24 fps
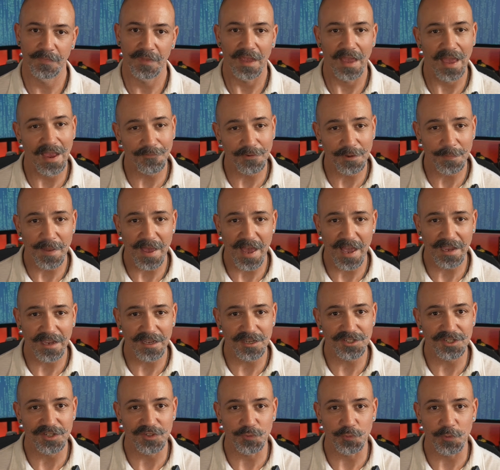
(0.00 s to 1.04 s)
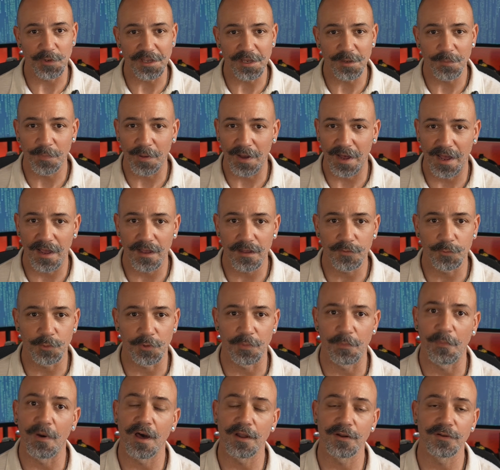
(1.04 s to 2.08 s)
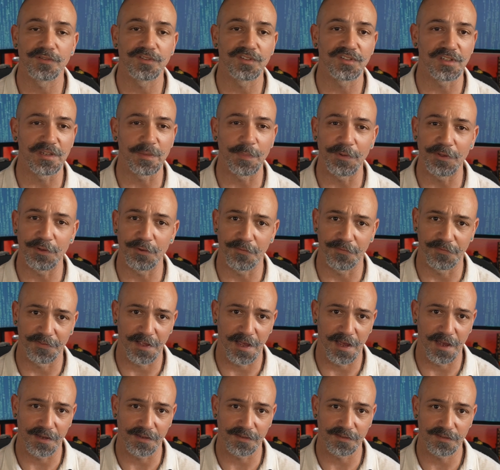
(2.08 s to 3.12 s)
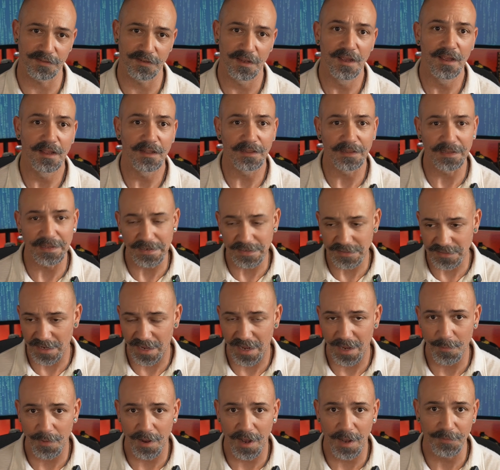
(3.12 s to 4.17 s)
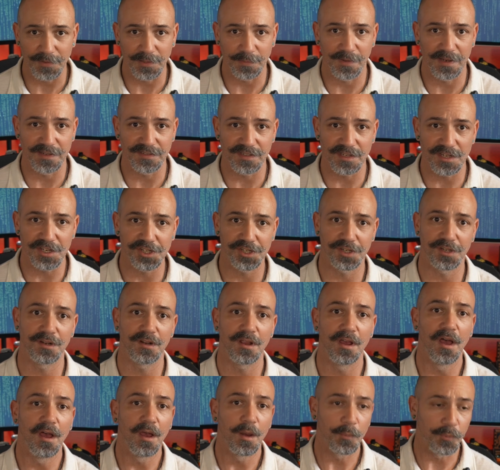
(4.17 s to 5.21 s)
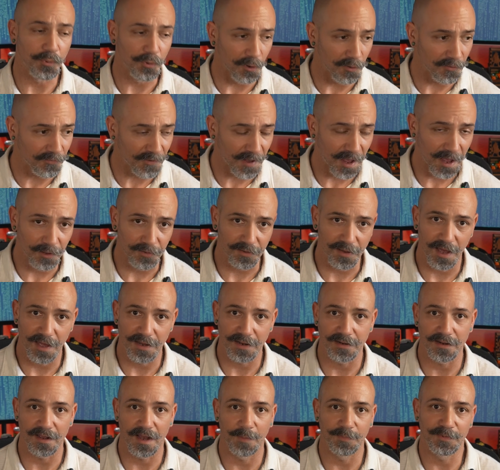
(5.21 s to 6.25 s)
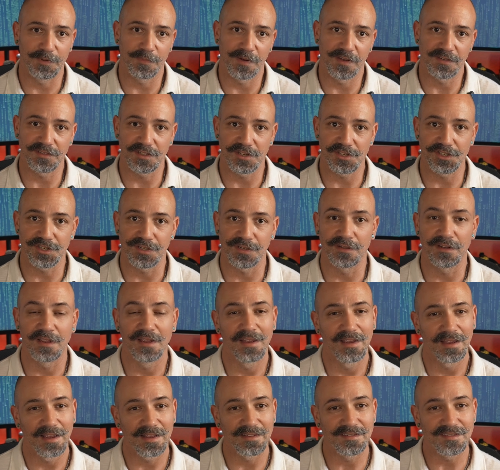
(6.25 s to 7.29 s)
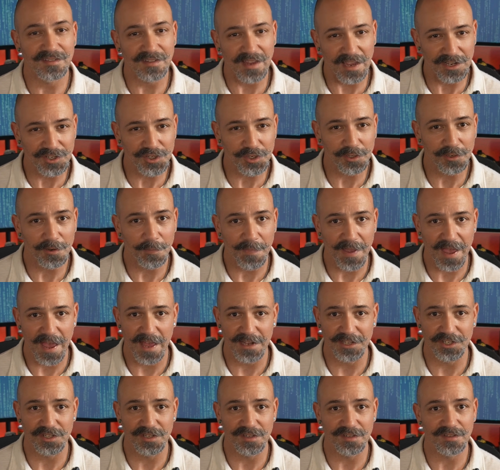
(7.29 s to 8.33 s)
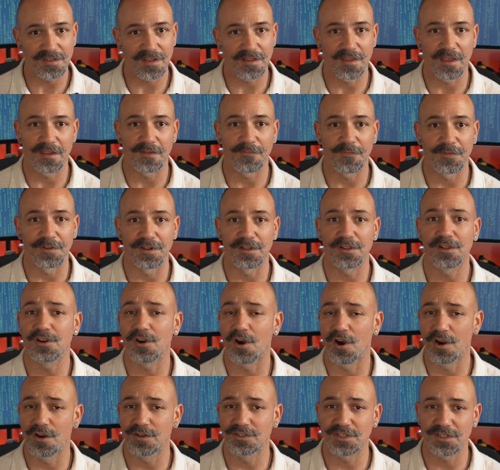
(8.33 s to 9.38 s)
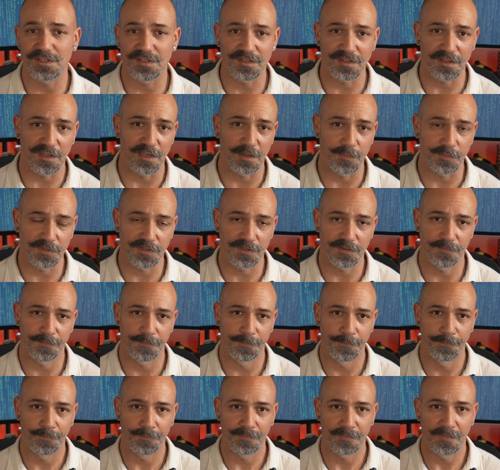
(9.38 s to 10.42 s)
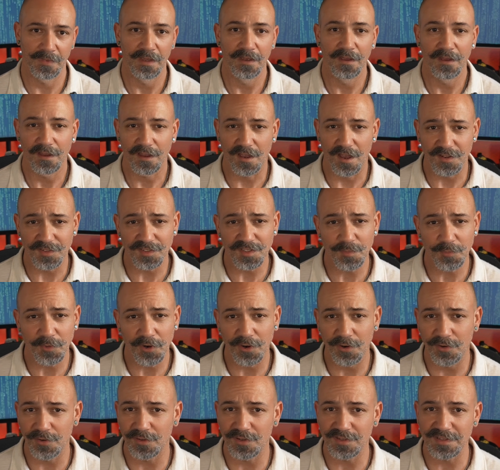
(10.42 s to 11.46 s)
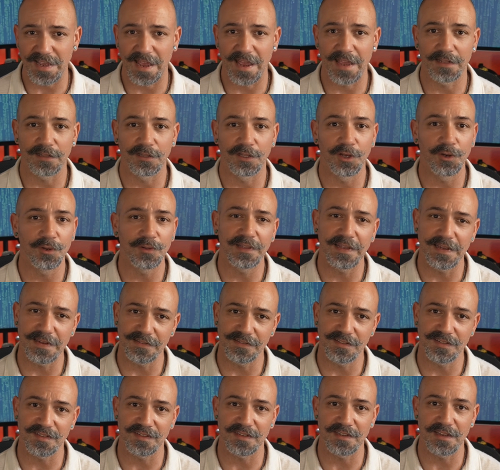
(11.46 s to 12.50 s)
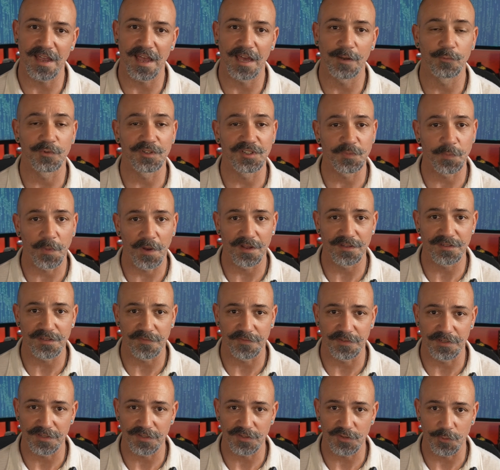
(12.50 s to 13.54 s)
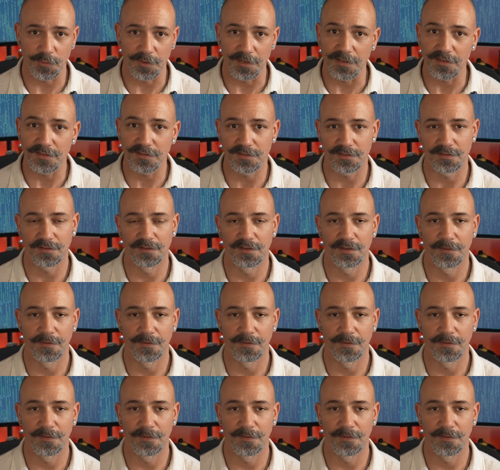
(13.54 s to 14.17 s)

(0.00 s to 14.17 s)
Every package is recompiled with modern CPU flags, link time optimization, profile guided optimization, and scheduler patches that vanilla Arch skips. Custom kernels add low latency and responsiveness tweaks.